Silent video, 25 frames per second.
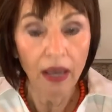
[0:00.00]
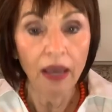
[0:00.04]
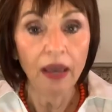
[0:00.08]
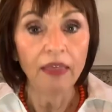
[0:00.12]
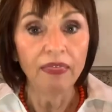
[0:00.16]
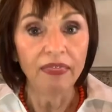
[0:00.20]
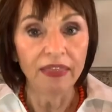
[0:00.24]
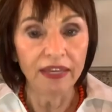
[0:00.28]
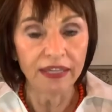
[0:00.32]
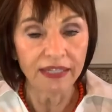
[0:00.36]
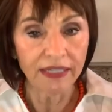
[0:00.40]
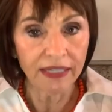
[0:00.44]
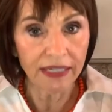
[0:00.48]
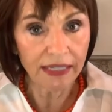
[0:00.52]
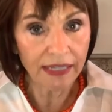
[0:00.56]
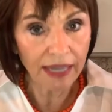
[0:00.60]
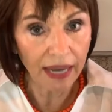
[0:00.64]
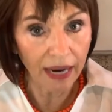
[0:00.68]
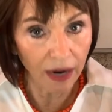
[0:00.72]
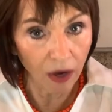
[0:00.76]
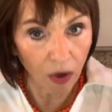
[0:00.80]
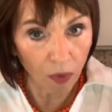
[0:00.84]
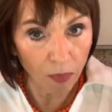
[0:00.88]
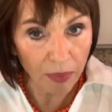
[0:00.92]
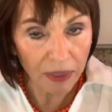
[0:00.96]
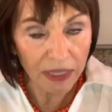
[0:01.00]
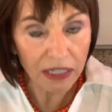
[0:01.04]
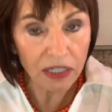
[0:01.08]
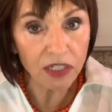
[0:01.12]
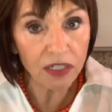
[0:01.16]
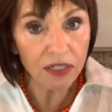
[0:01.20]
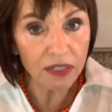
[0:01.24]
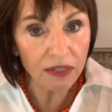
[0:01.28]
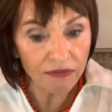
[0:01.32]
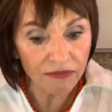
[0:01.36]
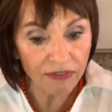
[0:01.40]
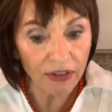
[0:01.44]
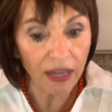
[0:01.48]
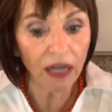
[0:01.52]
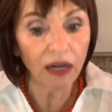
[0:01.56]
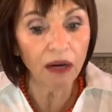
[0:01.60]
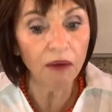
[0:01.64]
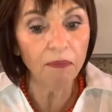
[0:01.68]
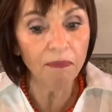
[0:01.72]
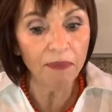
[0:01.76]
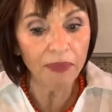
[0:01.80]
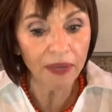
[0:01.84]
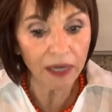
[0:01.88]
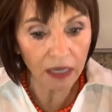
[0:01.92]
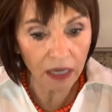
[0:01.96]
This is helping to develop
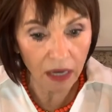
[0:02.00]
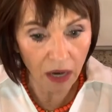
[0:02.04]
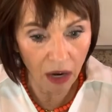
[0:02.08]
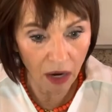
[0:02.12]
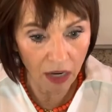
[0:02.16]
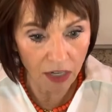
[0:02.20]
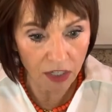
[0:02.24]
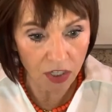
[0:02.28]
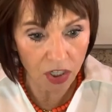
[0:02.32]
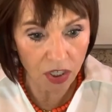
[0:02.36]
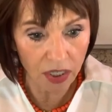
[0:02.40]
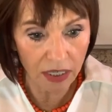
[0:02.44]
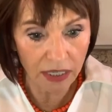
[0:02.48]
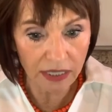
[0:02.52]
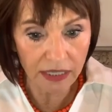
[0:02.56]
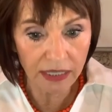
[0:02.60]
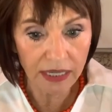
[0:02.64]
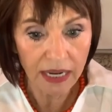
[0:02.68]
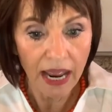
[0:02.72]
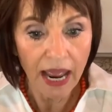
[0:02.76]
the conscious.